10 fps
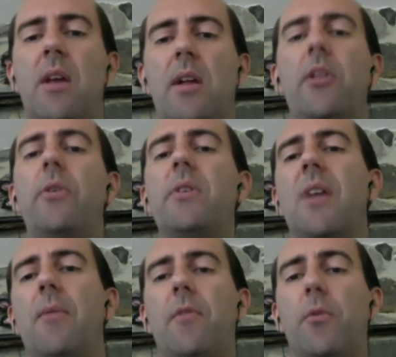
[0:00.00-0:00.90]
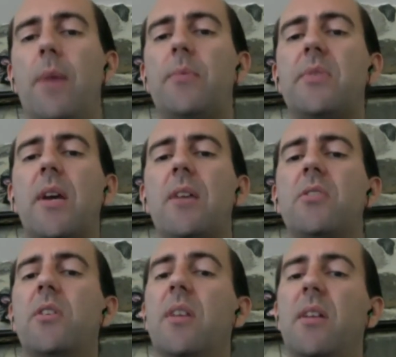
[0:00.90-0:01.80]
loading time of your website.
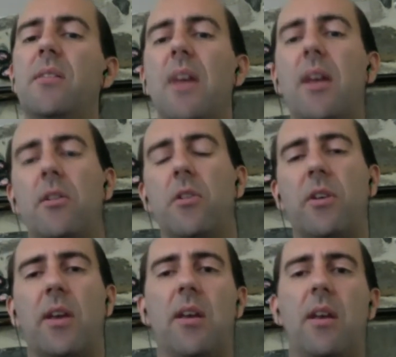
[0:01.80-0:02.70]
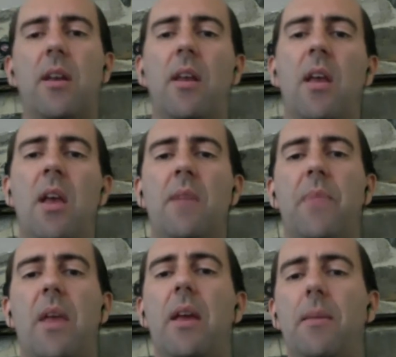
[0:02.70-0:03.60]
So you need to take a look at getting
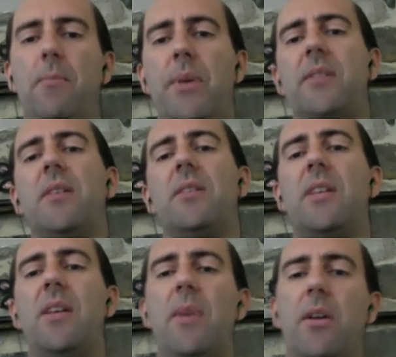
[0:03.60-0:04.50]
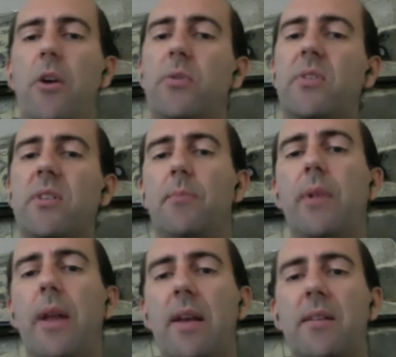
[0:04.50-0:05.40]
a business email hosted
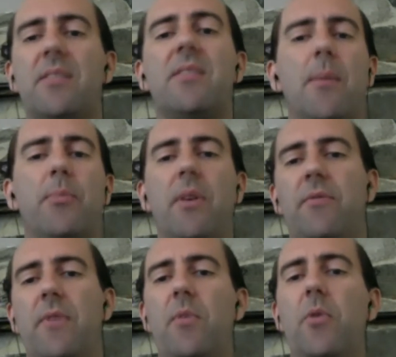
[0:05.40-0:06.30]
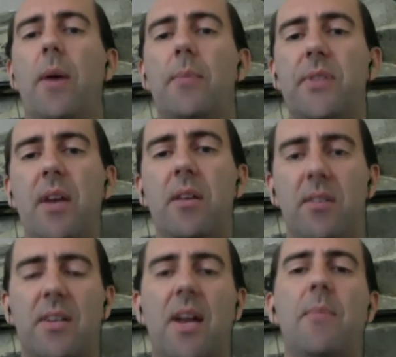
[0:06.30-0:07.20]
plan separate from your website.
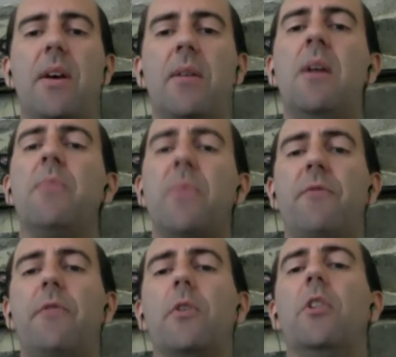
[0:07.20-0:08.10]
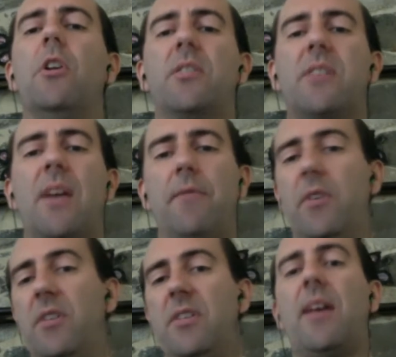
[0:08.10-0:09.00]
It's time to, for a long time,
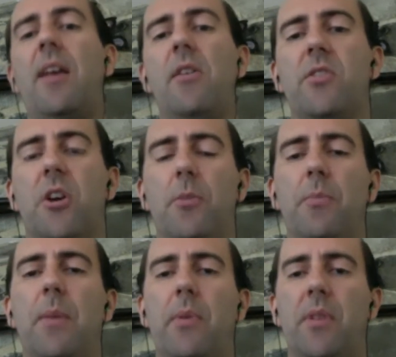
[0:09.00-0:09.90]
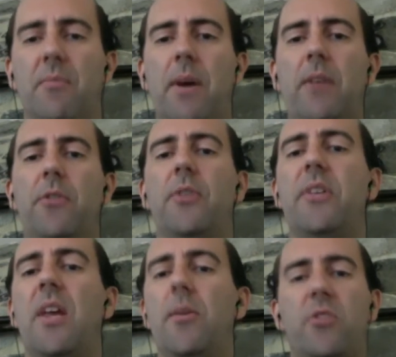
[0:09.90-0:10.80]
for a decade or so, people have bundled
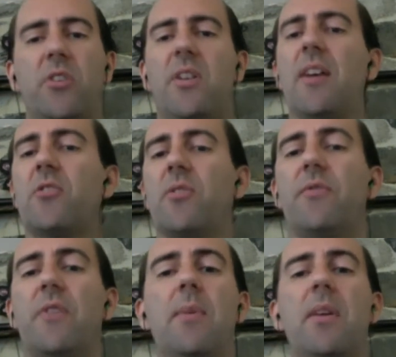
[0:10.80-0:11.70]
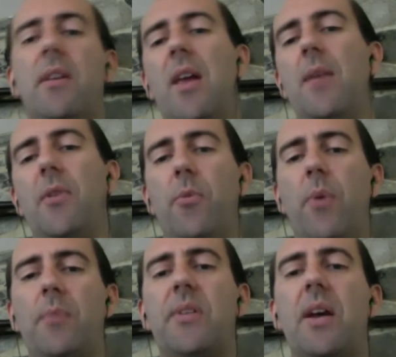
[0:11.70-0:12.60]
those in. It was just an extra freebie that came with a
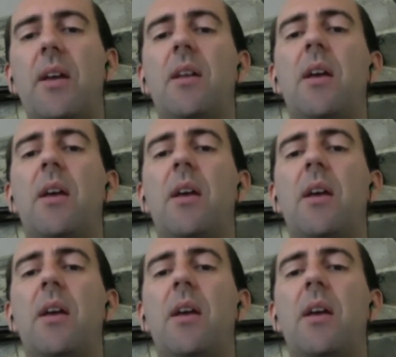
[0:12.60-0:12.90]
website,